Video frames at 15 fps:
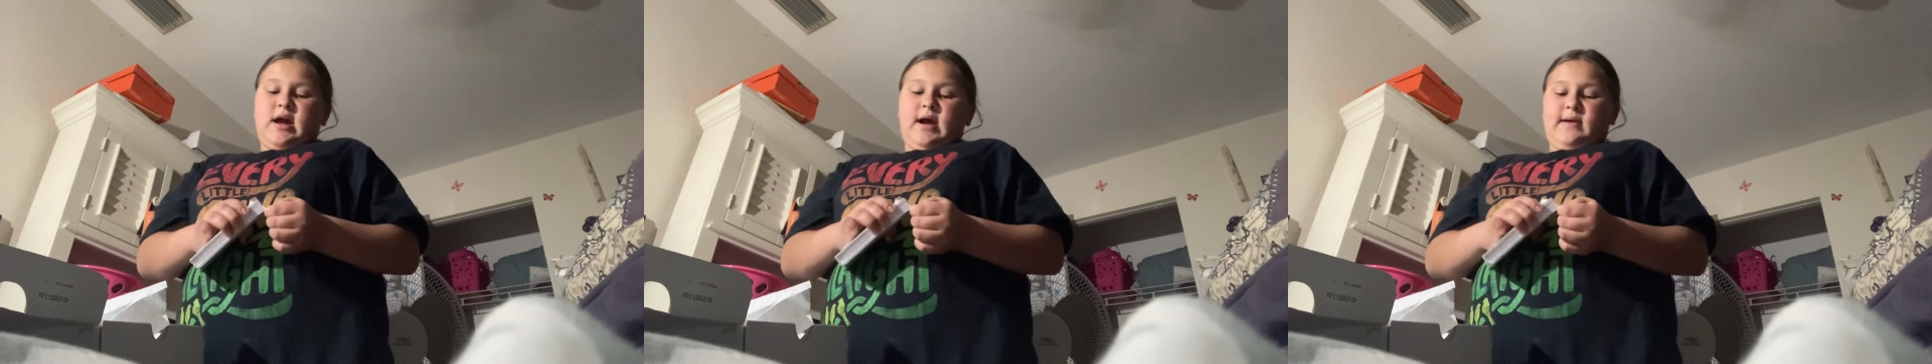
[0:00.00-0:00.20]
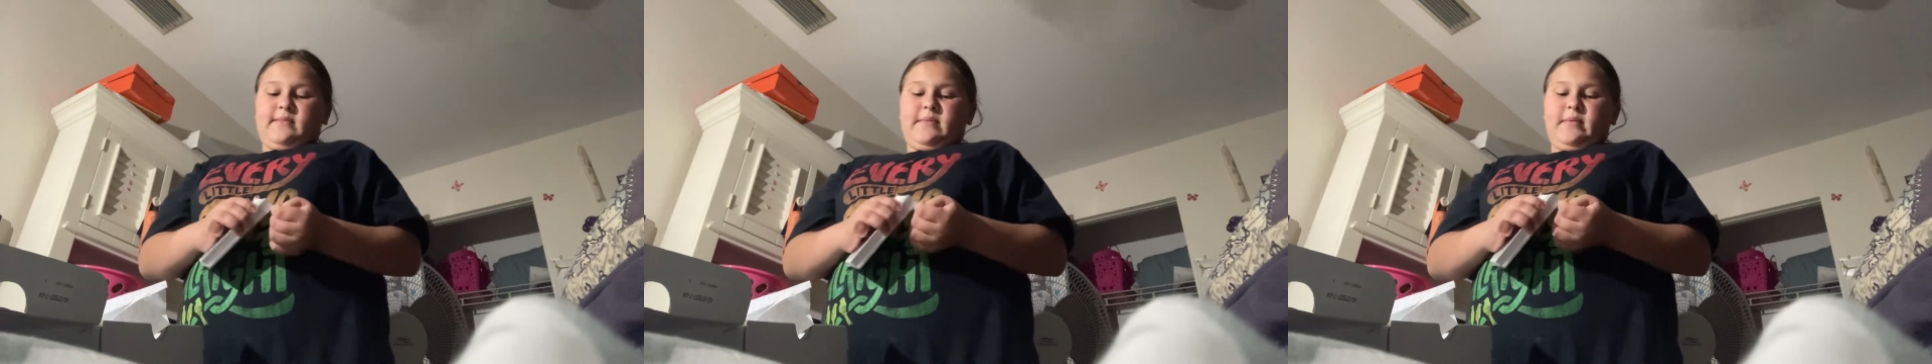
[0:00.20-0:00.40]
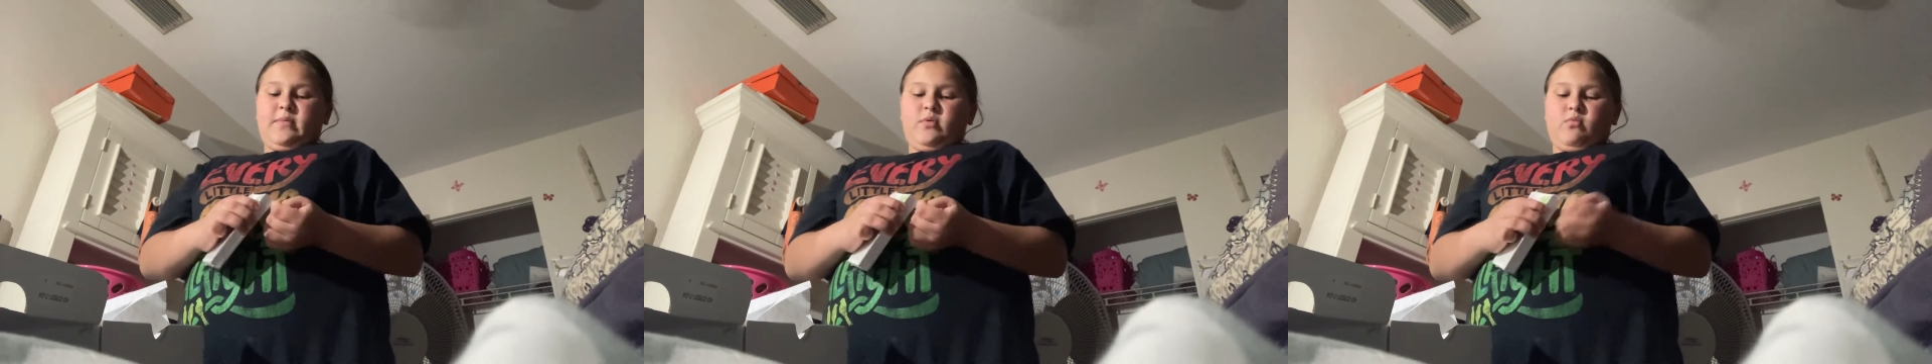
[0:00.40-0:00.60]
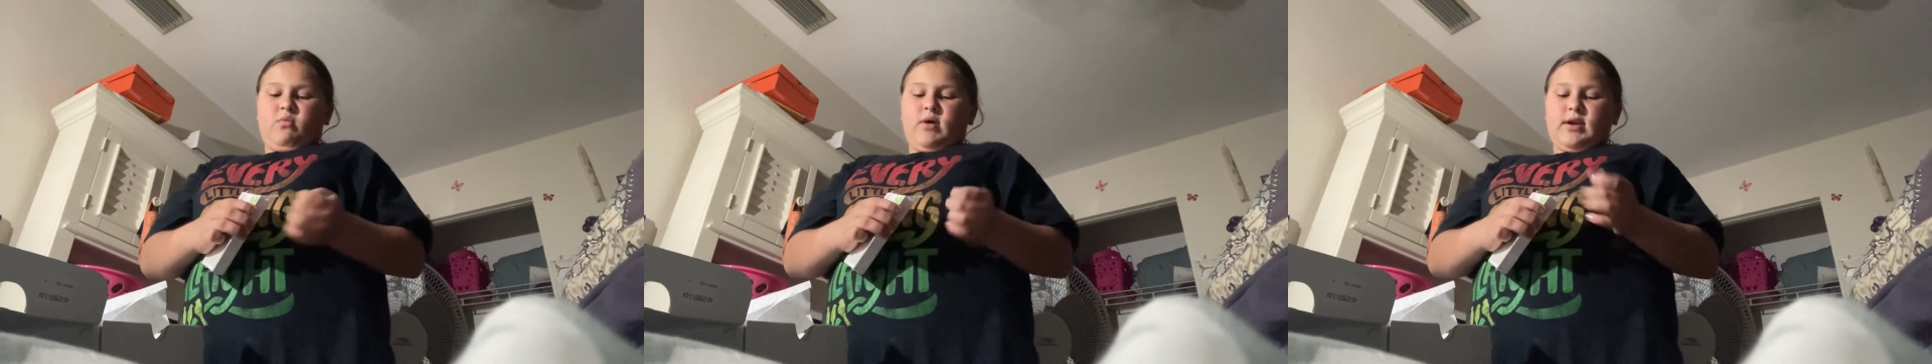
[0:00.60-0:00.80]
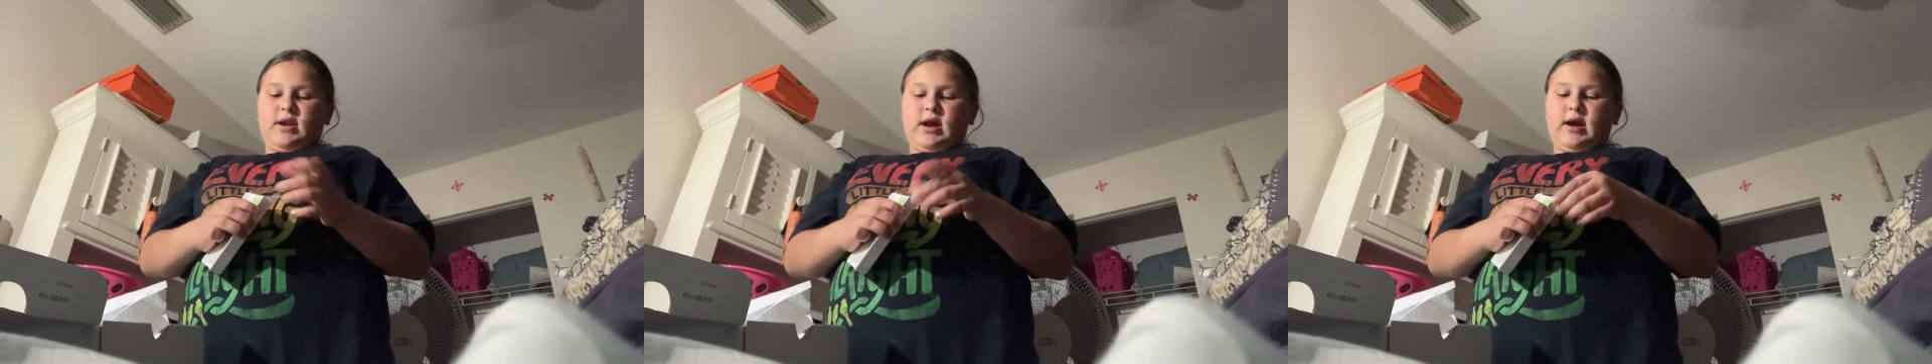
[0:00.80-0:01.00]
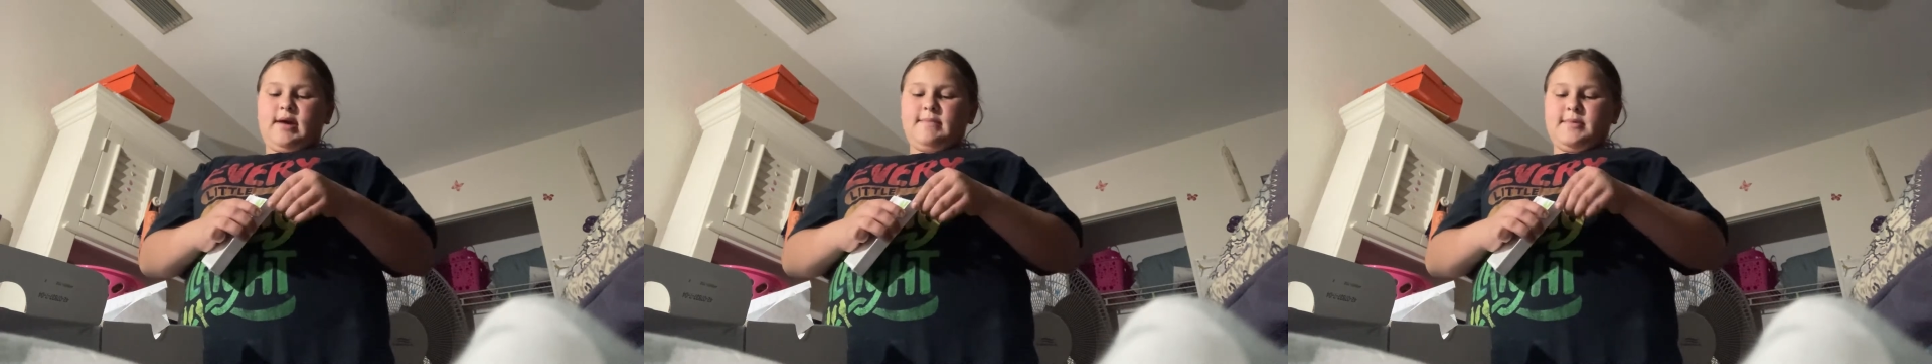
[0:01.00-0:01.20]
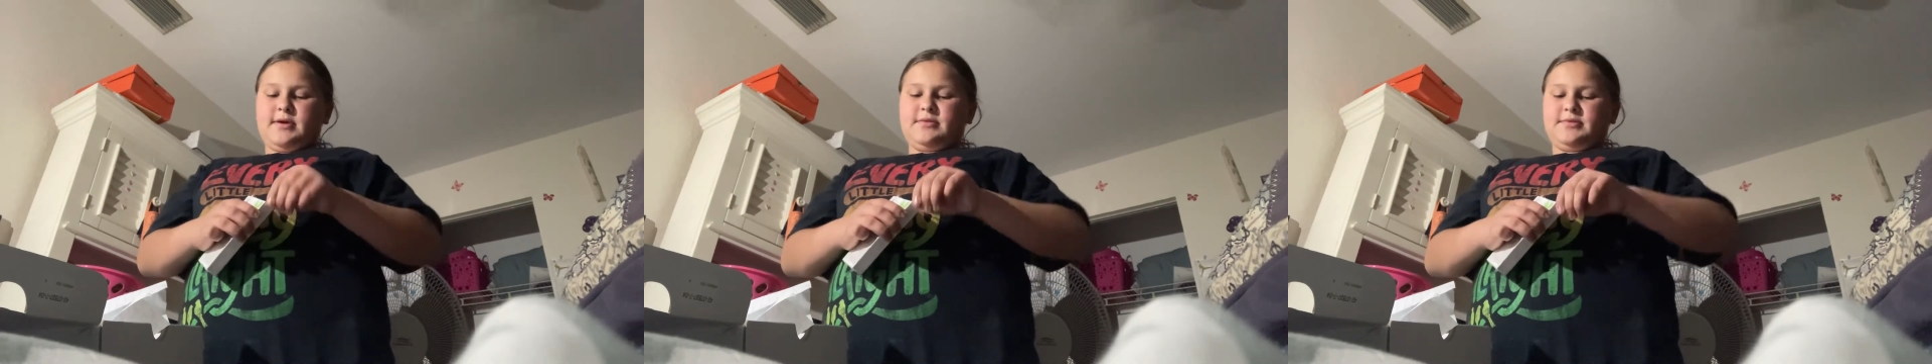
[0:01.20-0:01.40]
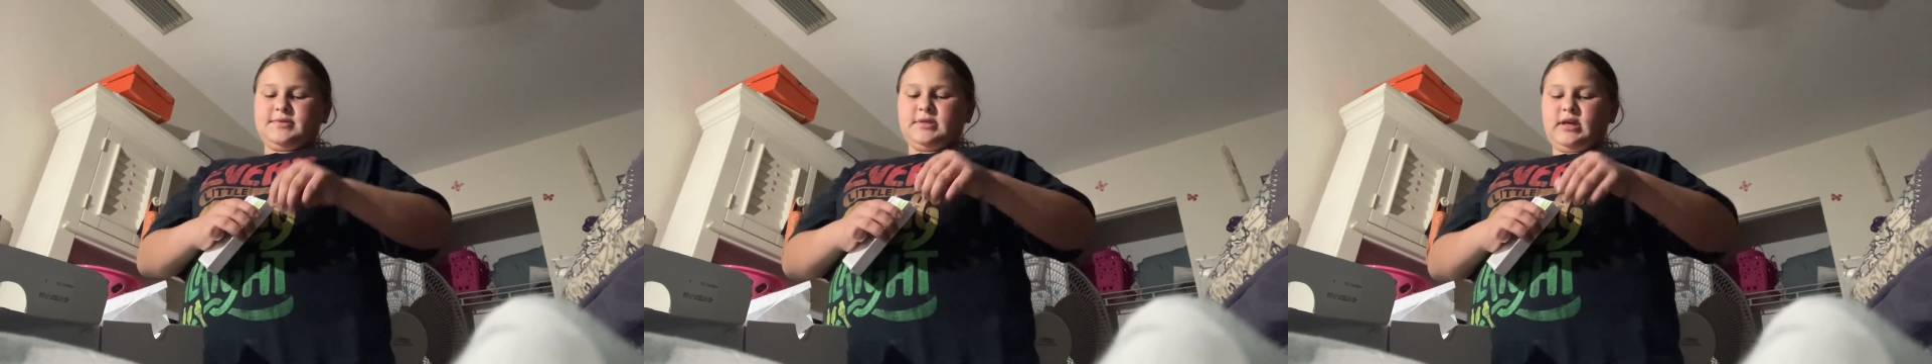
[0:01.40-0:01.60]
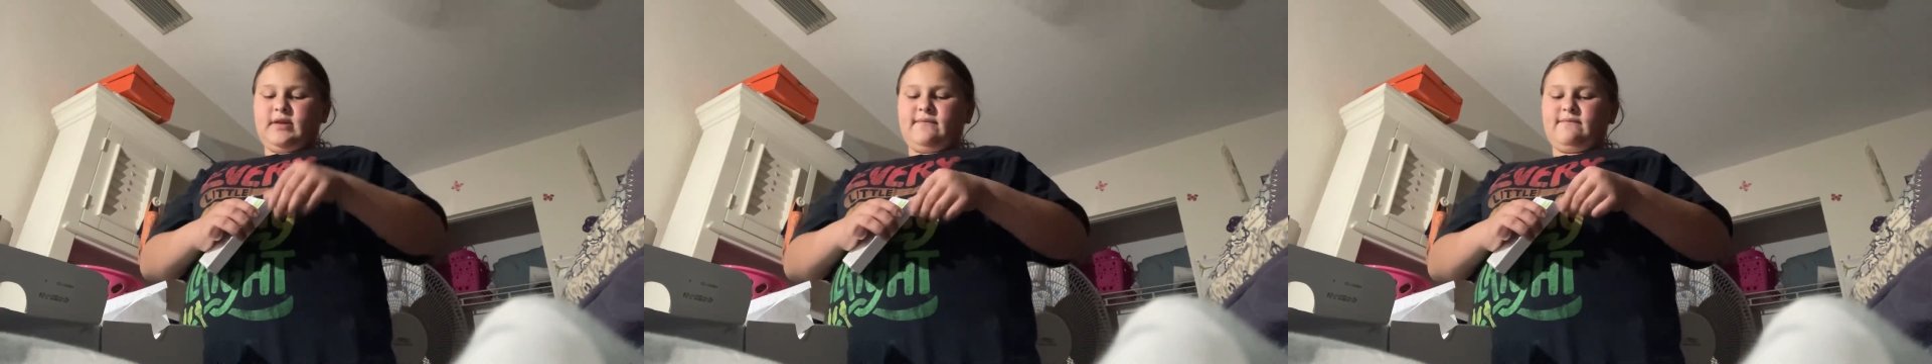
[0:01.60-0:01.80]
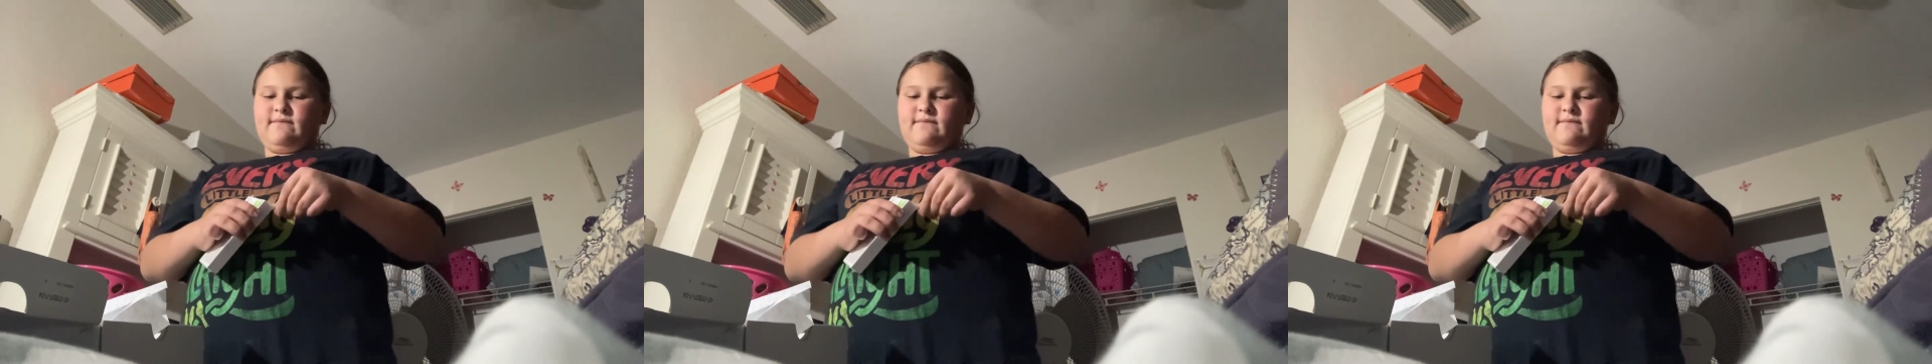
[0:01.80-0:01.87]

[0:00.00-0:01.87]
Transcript: I remember one time it was like